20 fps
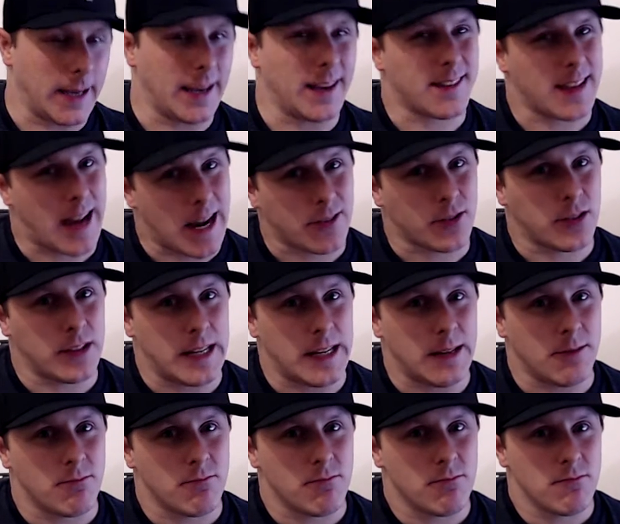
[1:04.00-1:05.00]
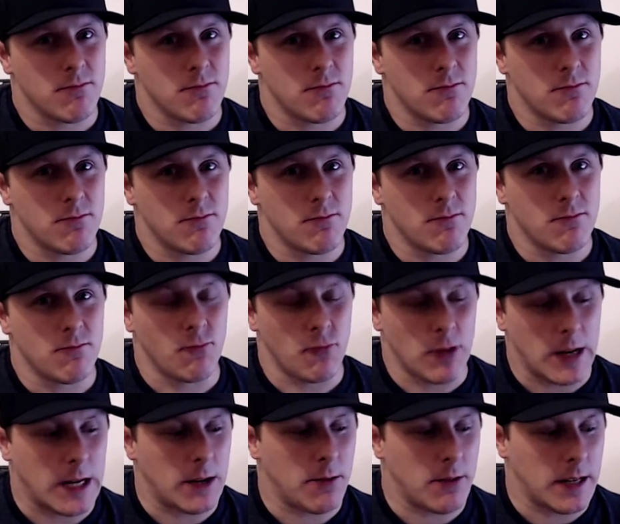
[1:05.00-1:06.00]
is actually
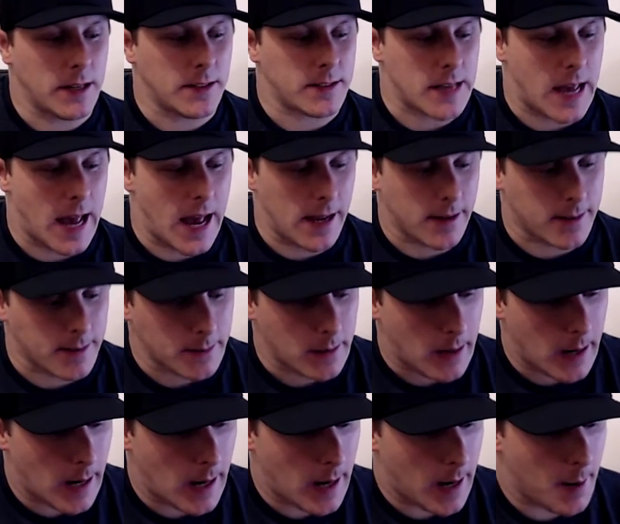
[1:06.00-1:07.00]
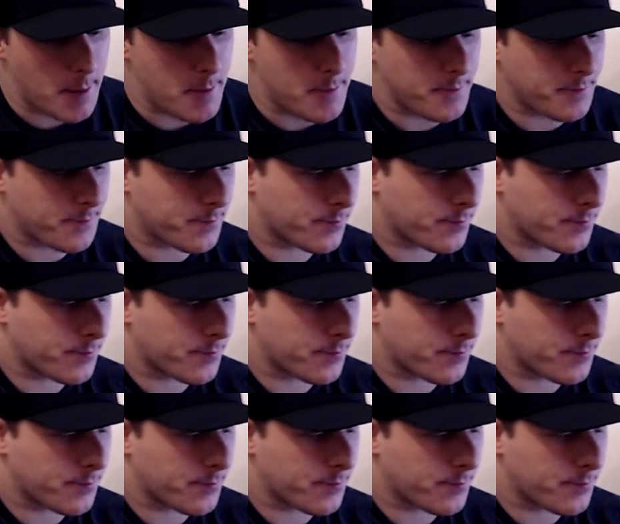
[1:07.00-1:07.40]
really, really sad. Um,